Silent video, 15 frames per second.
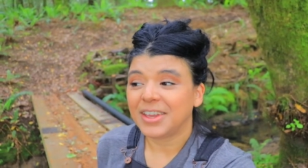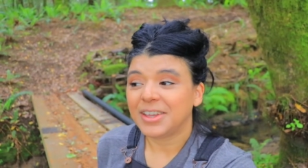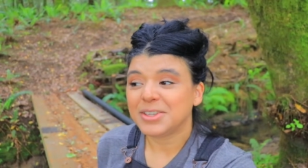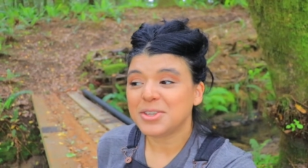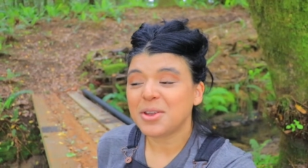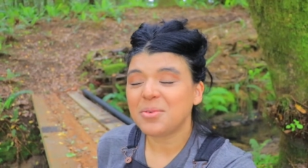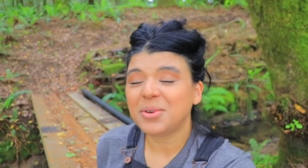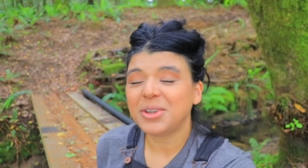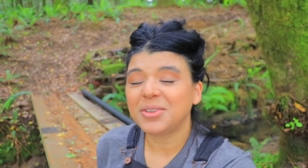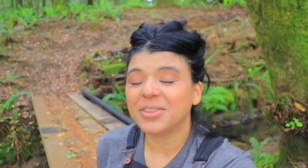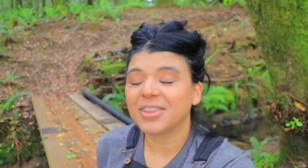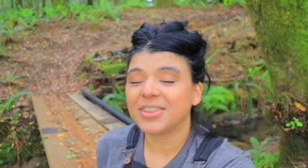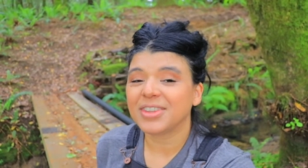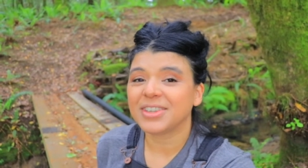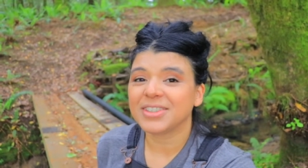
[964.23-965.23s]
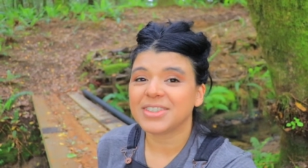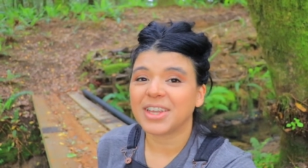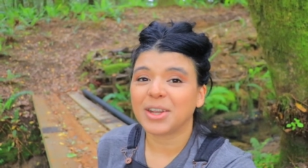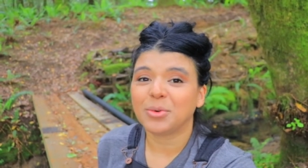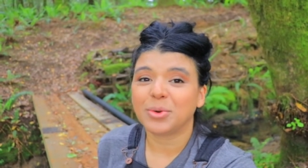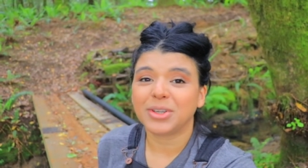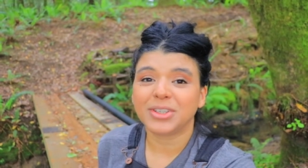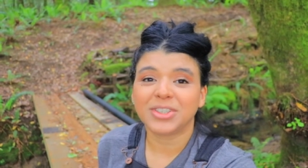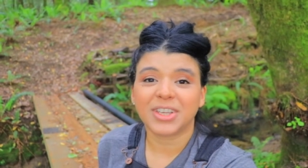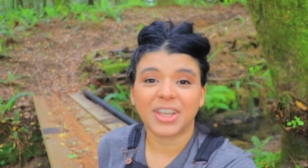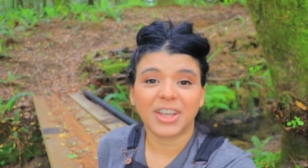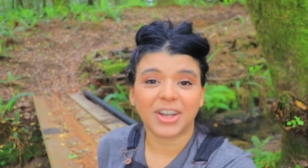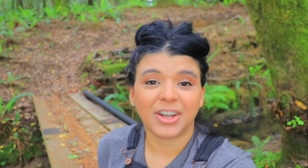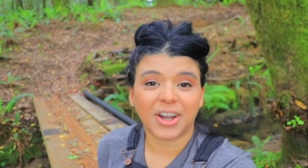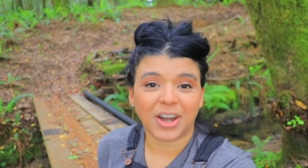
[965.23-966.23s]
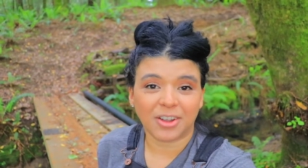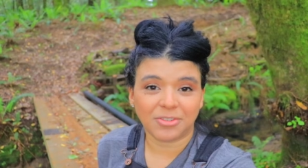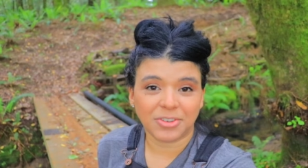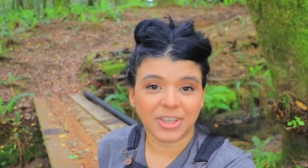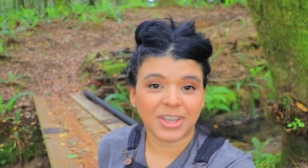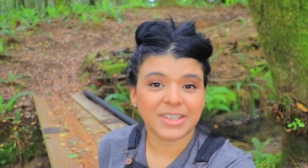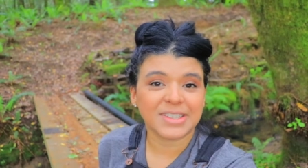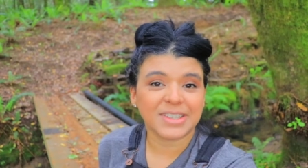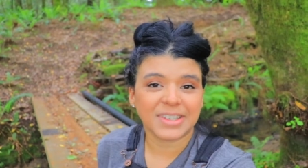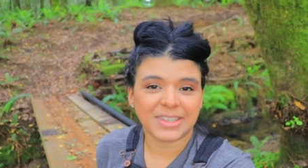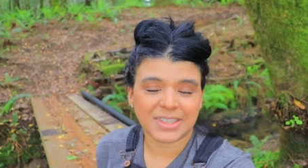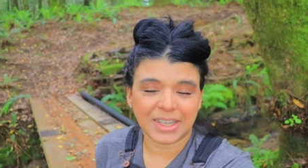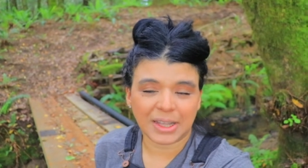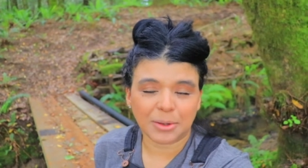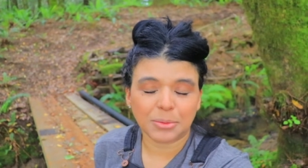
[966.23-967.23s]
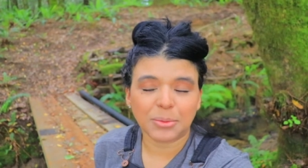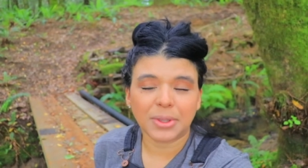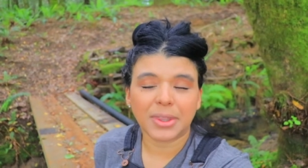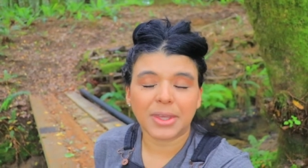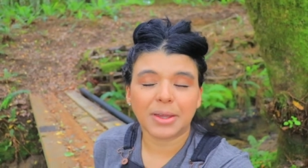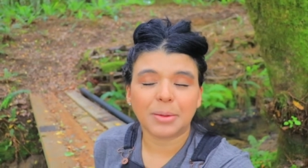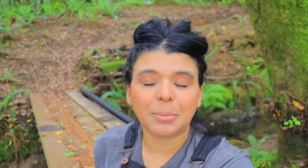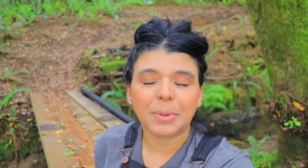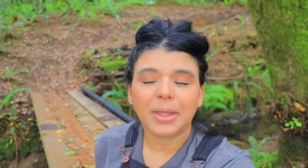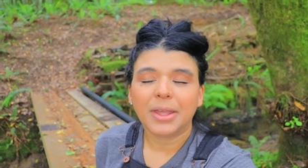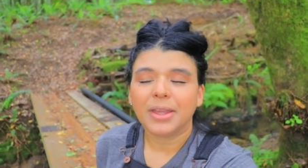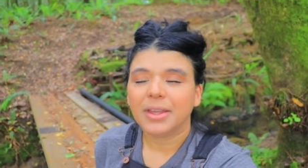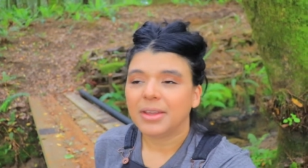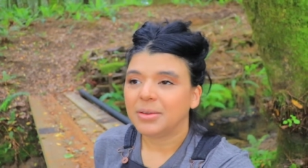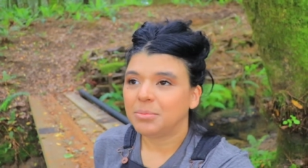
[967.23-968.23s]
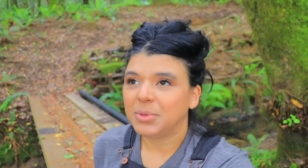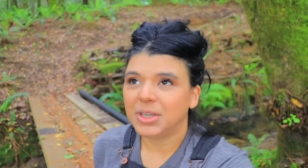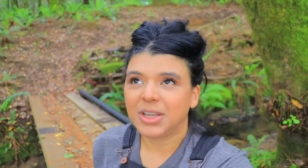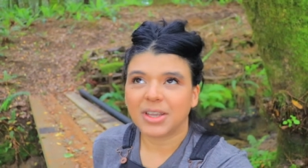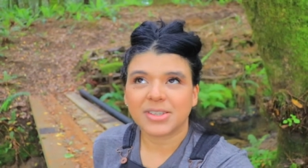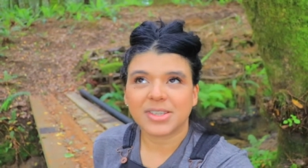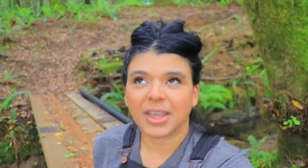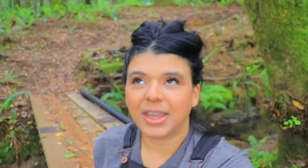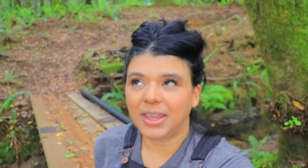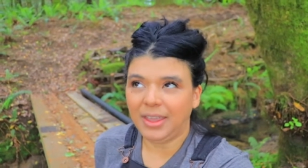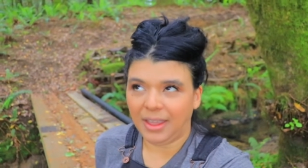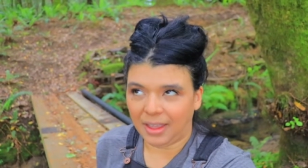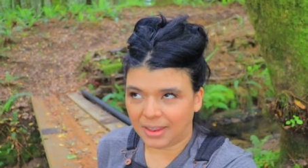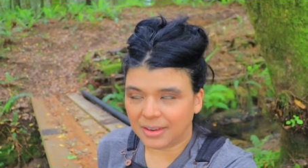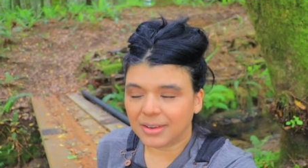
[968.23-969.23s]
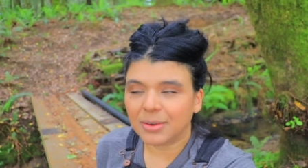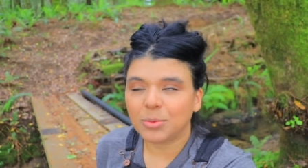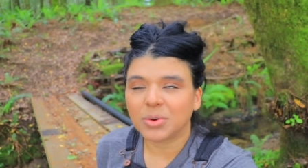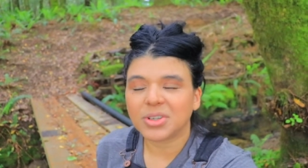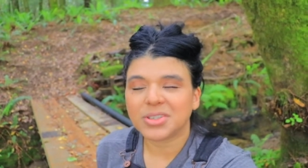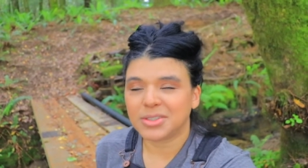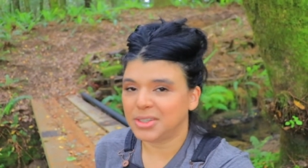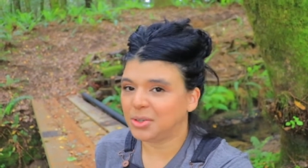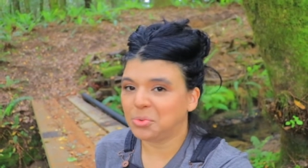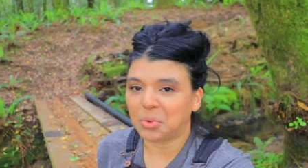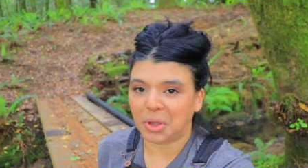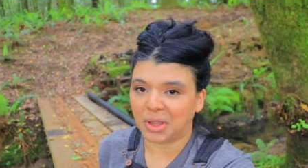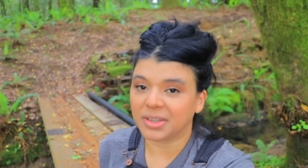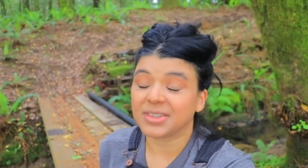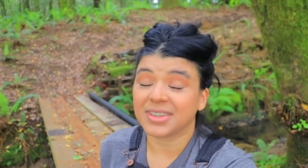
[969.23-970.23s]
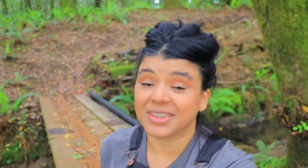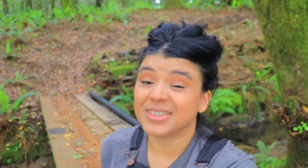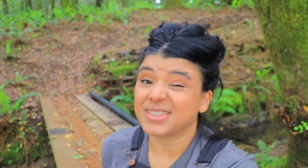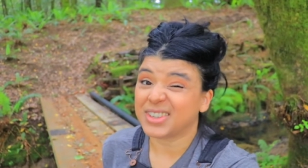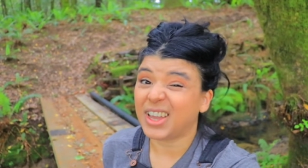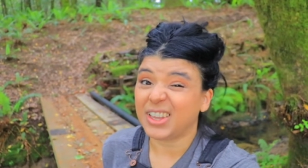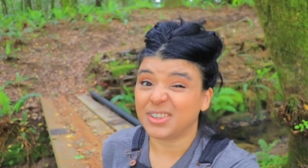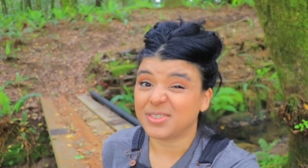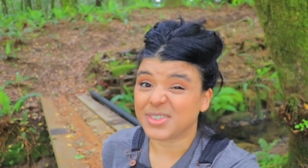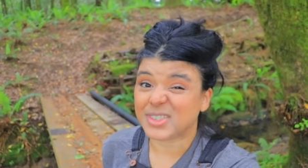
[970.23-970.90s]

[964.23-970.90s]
it's not one of the things that I want to take a coffee and sit down with them because again, we're still wet and it's kind of